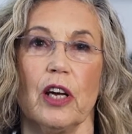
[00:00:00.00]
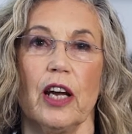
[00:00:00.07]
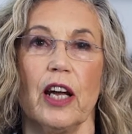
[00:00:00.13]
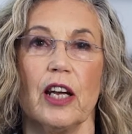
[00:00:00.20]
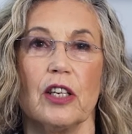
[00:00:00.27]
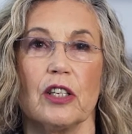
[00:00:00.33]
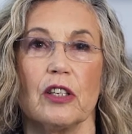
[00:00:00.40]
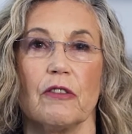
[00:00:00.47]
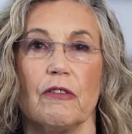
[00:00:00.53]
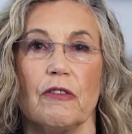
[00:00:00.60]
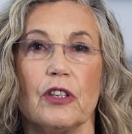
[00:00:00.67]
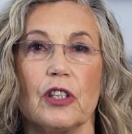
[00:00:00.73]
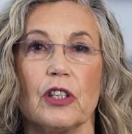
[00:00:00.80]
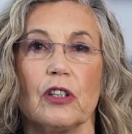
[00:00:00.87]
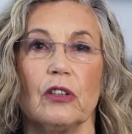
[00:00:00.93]
It is a
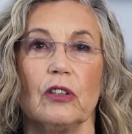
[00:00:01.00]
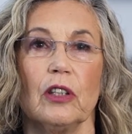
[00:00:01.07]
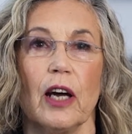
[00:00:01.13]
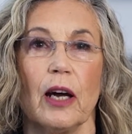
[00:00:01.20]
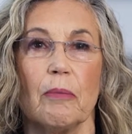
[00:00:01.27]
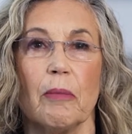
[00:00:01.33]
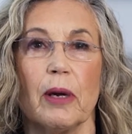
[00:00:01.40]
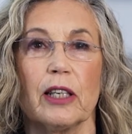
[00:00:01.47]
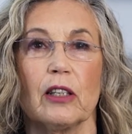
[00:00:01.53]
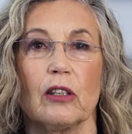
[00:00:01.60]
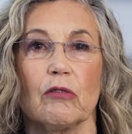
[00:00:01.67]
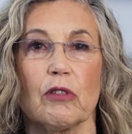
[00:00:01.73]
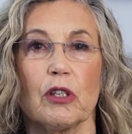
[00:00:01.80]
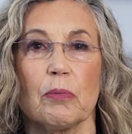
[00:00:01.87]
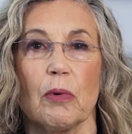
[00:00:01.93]
physical and mental
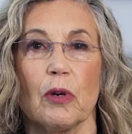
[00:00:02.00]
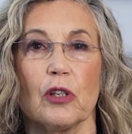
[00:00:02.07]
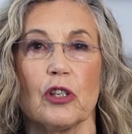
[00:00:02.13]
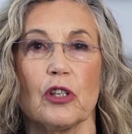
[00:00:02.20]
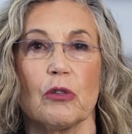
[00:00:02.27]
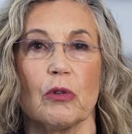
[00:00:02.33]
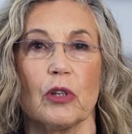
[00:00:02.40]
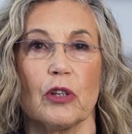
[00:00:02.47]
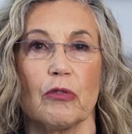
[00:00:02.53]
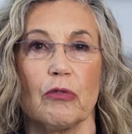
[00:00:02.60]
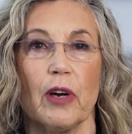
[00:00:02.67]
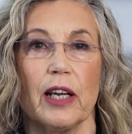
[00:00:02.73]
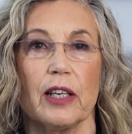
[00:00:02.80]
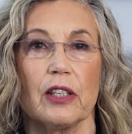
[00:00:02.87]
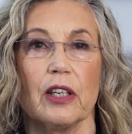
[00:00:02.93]
response to a
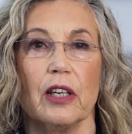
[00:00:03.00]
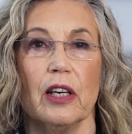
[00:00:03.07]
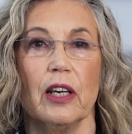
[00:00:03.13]
threat